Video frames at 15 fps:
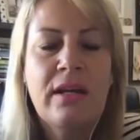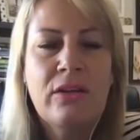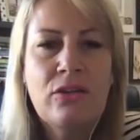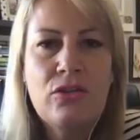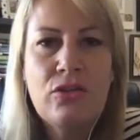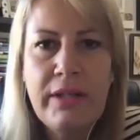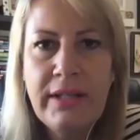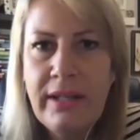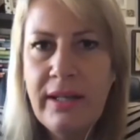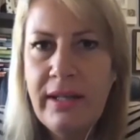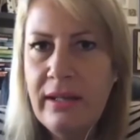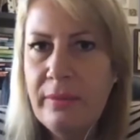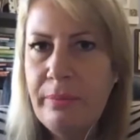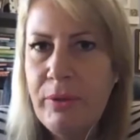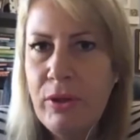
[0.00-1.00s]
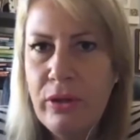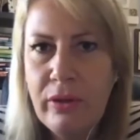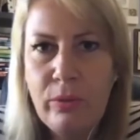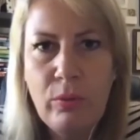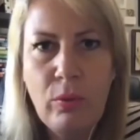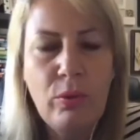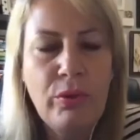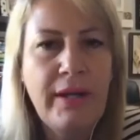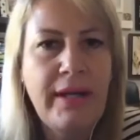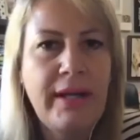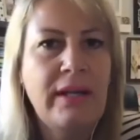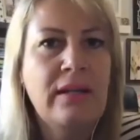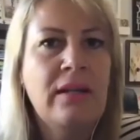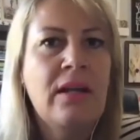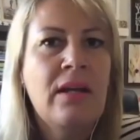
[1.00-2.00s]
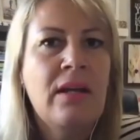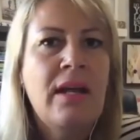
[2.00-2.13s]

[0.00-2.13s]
drinking pure water,